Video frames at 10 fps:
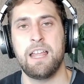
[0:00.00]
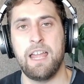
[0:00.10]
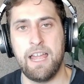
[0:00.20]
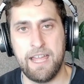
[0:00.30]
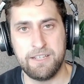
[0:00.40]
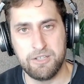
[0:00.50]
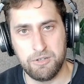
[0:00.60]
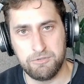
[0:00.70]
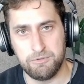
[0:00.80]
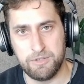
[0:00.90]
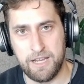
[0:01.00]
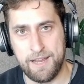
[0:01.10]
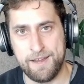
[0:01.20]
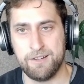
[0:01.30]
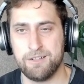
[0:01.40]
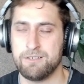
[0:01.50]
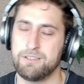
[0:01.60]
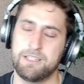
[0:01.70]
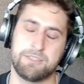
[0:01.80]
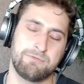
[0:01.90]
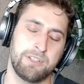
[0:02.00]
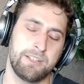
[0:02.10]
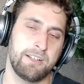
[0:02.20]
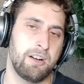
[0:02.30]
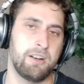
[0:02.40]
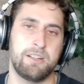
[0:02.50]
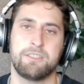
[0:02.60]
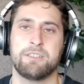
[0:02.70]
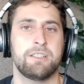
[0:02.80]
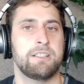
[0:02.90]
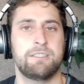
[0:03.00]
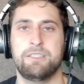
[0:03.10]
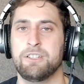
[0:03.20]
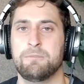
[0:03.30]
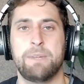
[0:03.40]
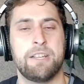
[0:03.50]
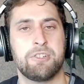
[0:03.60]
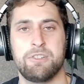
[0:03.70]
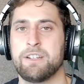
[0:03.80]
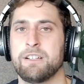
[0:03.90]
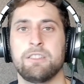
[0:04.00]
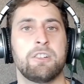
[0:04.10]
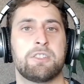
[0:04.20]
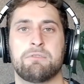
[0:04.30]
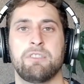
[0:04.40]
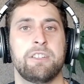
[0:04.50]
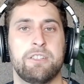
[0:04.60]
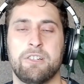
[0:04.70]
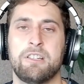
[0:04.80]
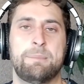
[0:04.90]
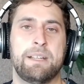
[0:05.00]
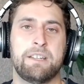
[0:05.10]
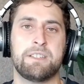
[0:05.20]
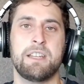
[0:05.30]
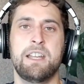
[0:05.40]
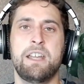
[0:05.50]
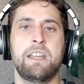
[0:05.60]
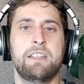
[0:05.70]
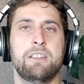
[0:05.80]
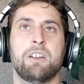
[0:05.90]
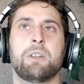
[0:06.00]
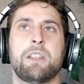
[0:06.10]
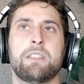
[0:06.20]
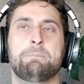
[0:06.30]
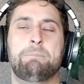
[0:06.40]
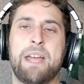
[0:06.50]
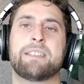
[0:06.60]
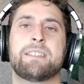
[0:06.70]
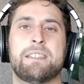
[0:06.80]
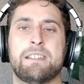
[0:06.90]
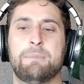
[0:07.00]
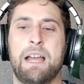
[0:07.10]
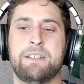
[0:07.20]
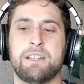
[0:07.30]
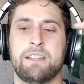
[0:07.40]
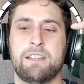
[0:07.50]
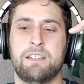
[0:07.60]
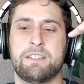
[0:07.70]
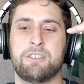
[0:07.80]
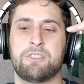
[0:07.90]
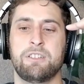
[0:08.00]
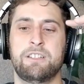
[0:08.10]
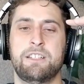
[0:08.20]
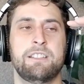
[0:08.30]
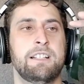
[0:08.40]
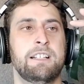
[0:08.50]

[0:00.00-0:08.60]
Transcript: and go through the hair, it's really hard to, make sure that it looks really good, because, the best system has essentially